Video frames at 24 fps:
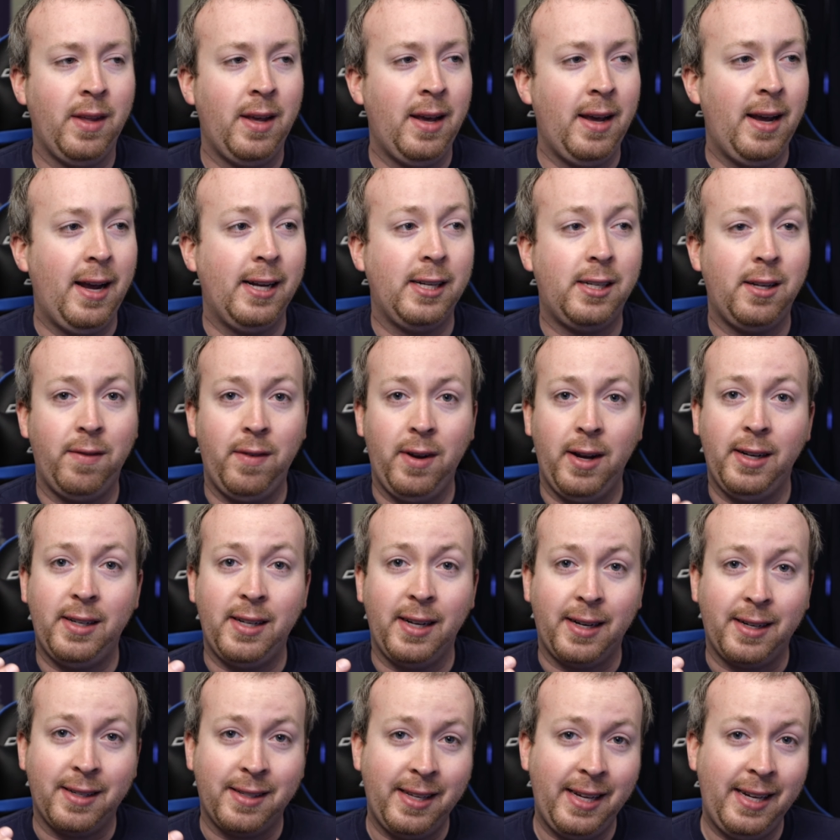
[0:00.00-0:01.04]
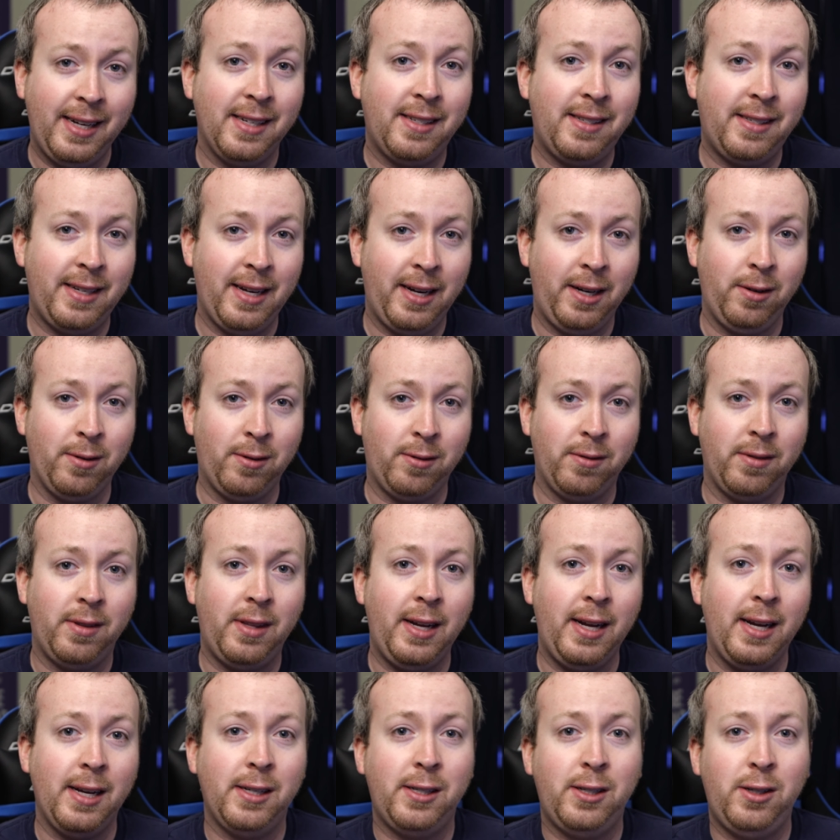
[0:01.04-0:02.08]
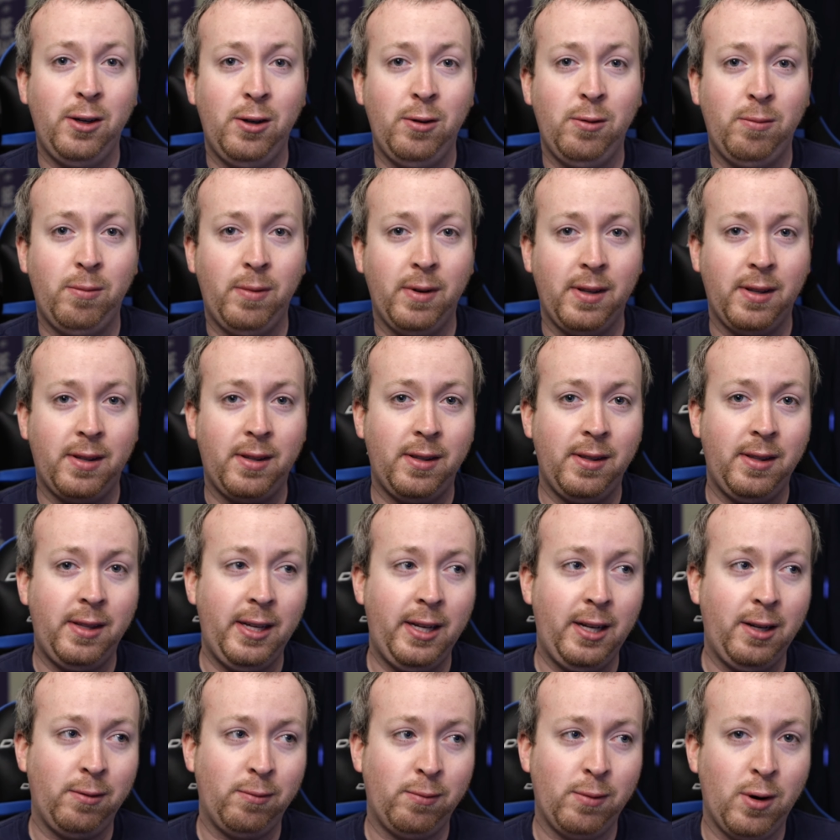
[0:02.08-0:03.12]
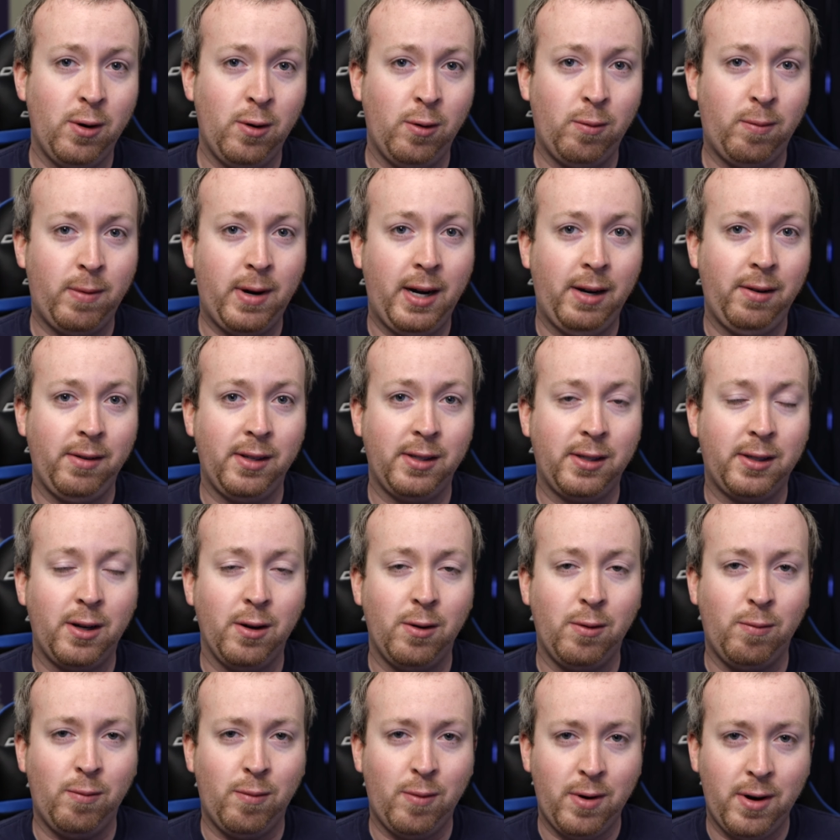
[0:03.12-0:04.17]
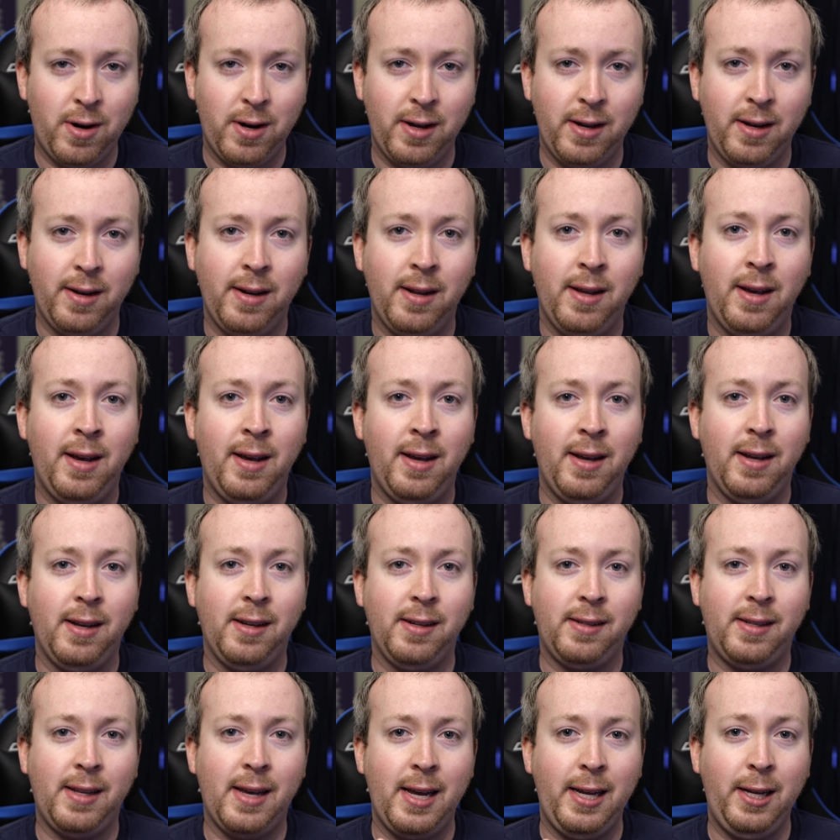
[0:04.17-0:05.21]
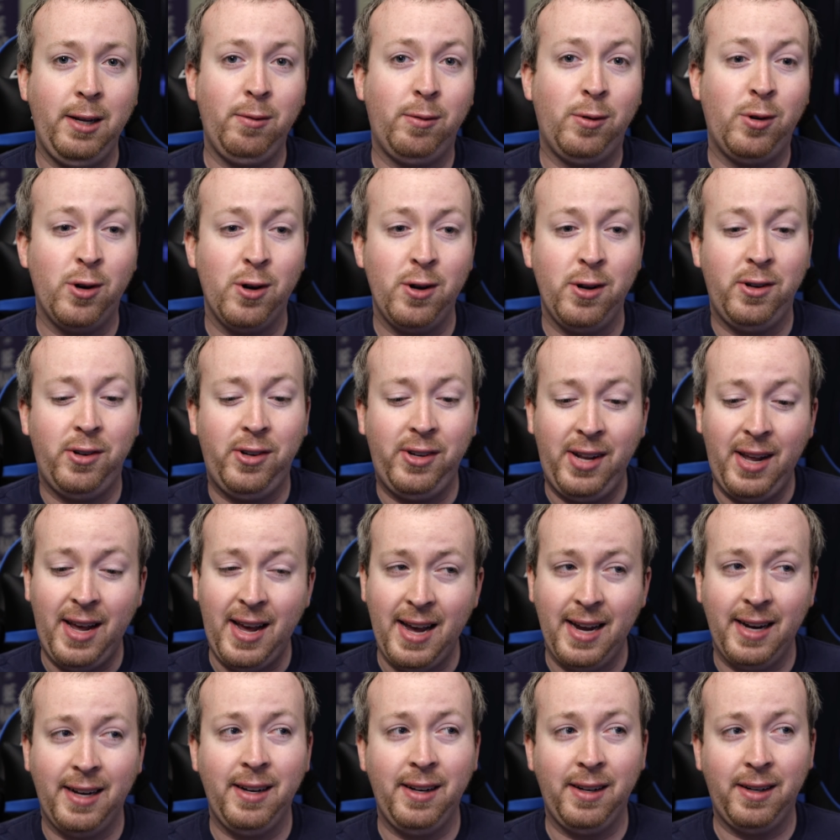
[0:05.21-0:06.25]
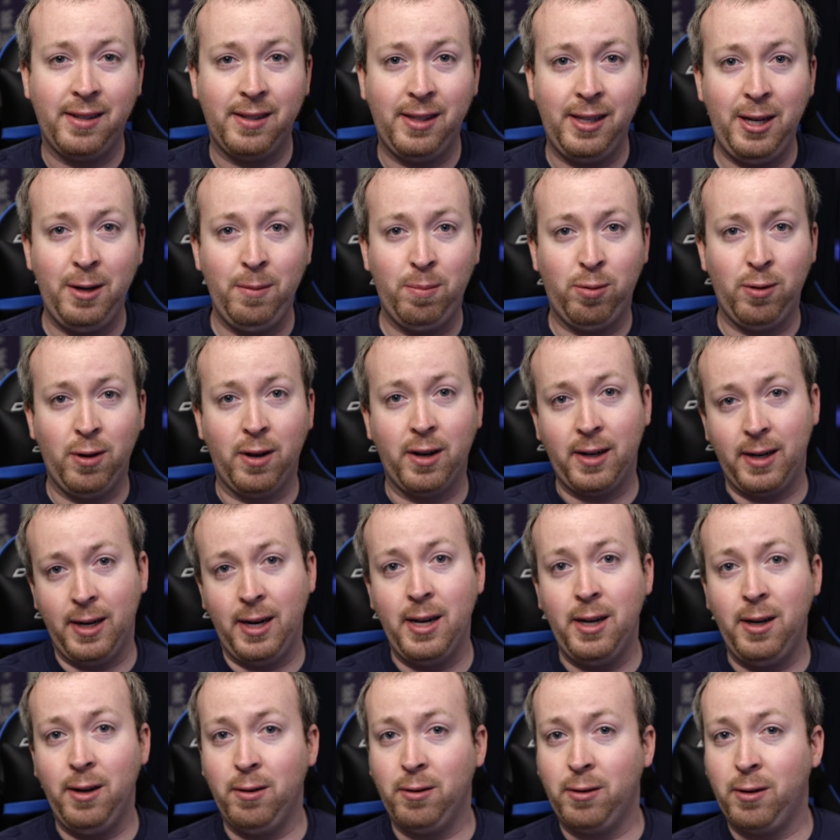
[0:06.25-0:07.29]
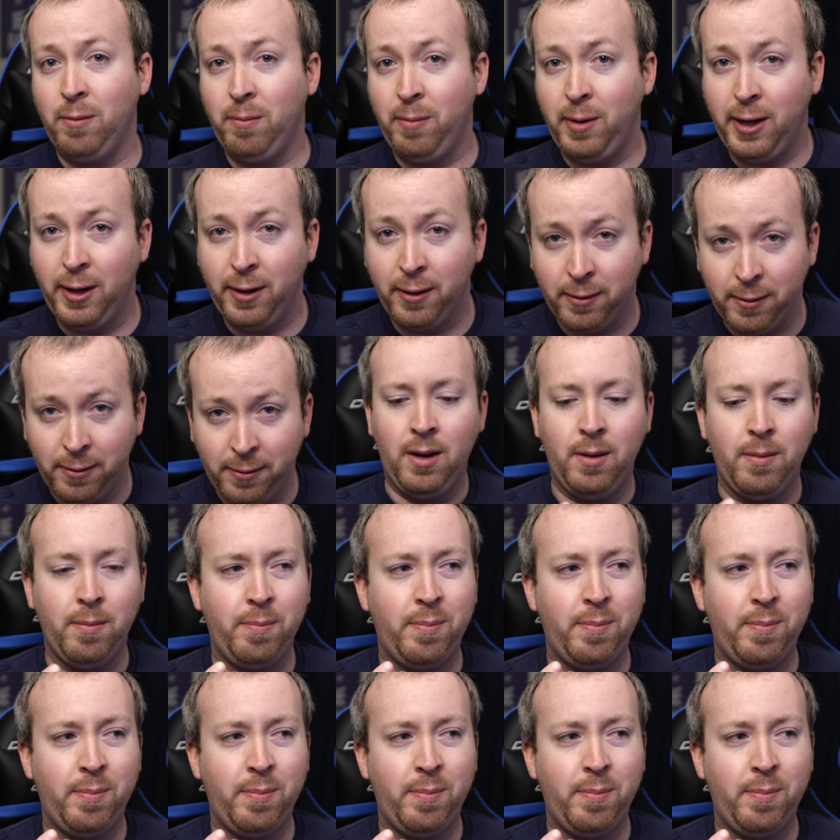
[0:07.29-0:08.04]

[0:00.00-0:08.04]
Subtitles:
It's a clean signal. The issue with the Rode Wireless Go 1 is that you could technically plug it into your computer,